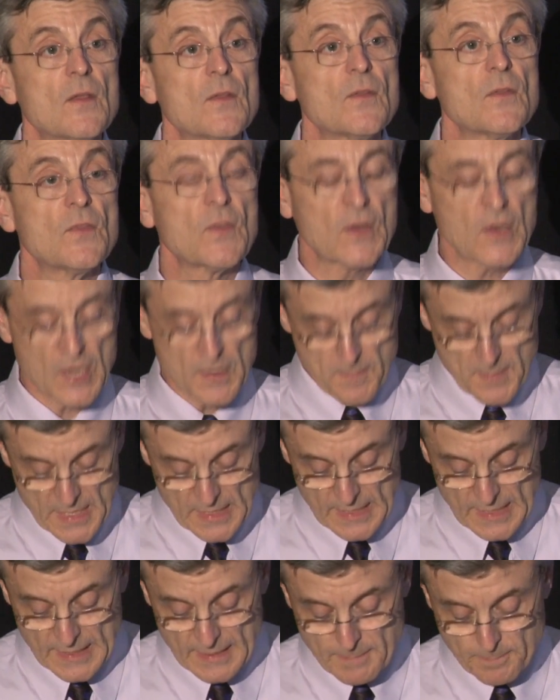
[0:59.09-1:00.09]
The
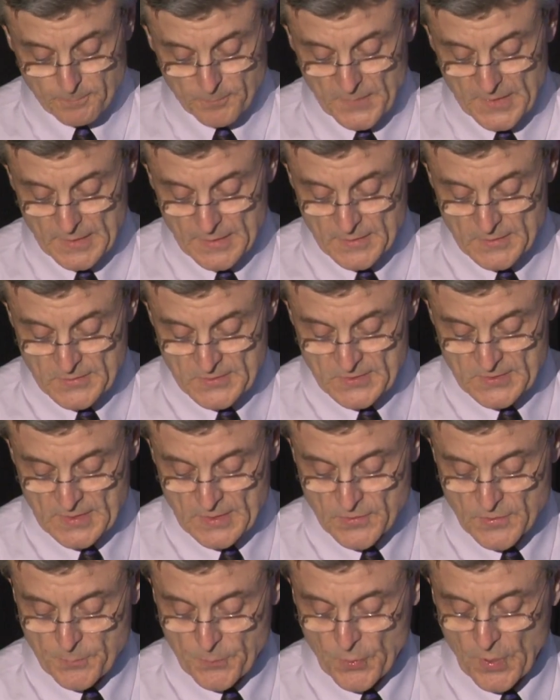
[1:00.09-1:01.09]
committee is
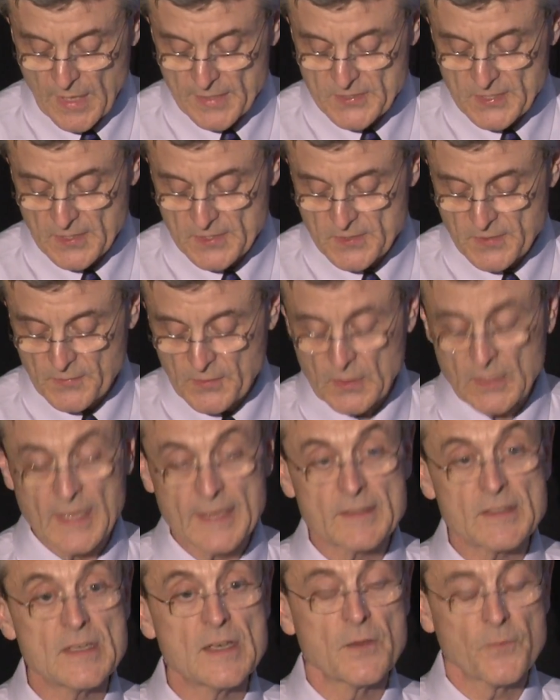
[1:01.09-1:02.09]
in the process of
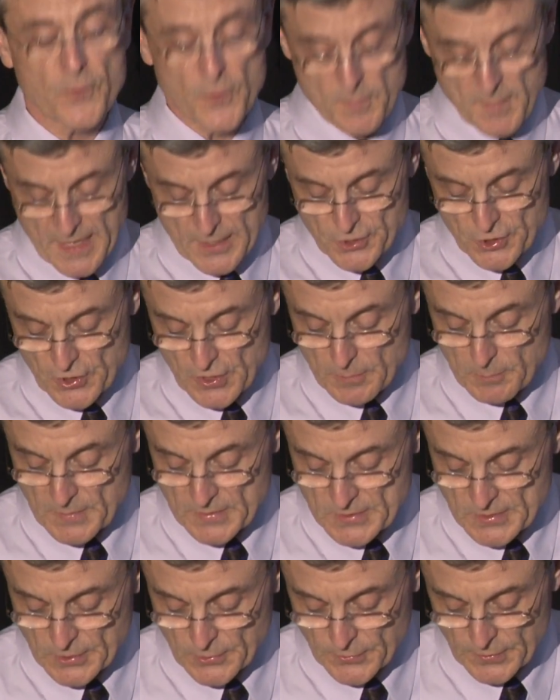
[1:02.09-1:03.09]
collecting information and
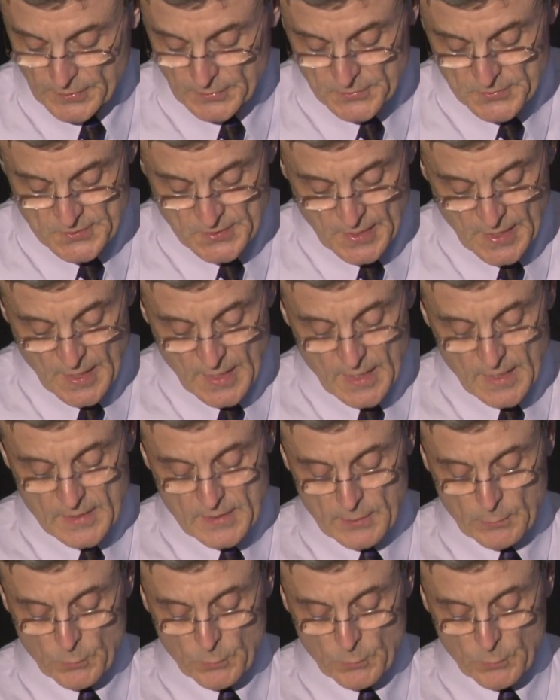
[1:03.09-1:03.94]
materials that